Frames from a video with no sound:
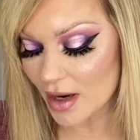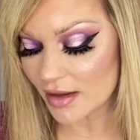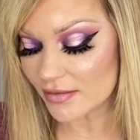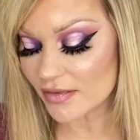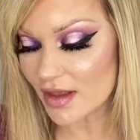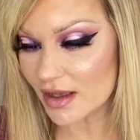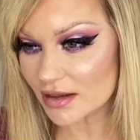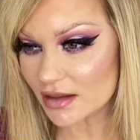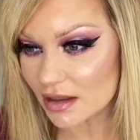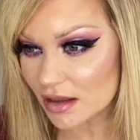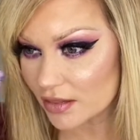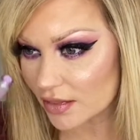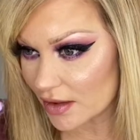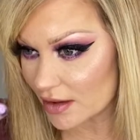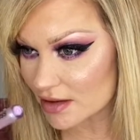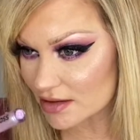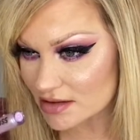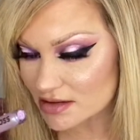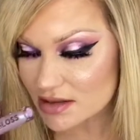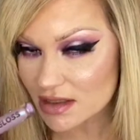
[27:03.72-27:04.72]
and then
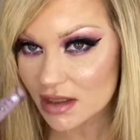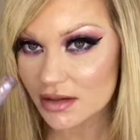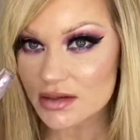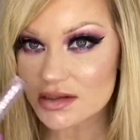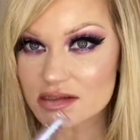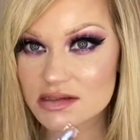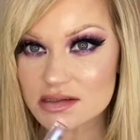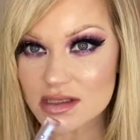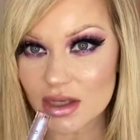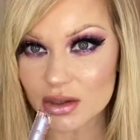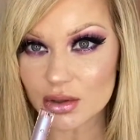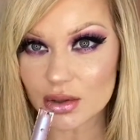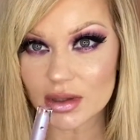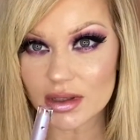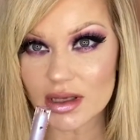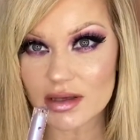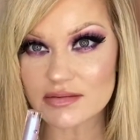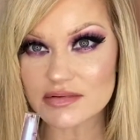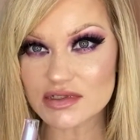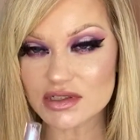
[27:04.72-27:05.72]
this in the center
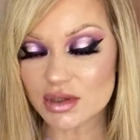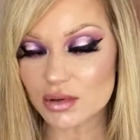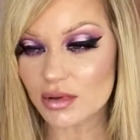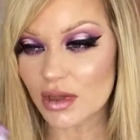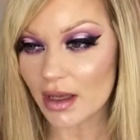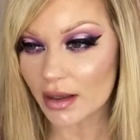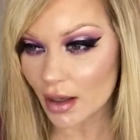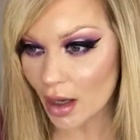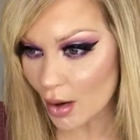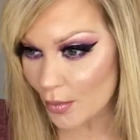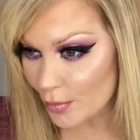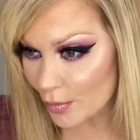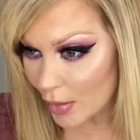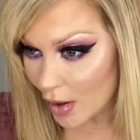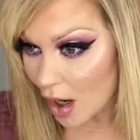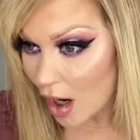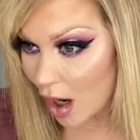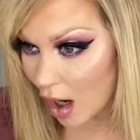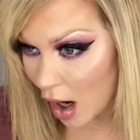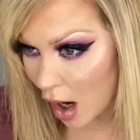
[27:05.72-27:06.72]
gives you like a
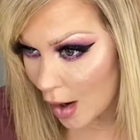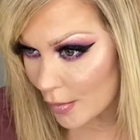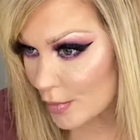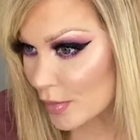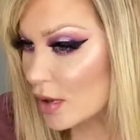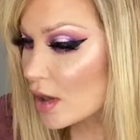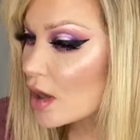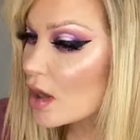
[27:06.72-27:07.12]
pop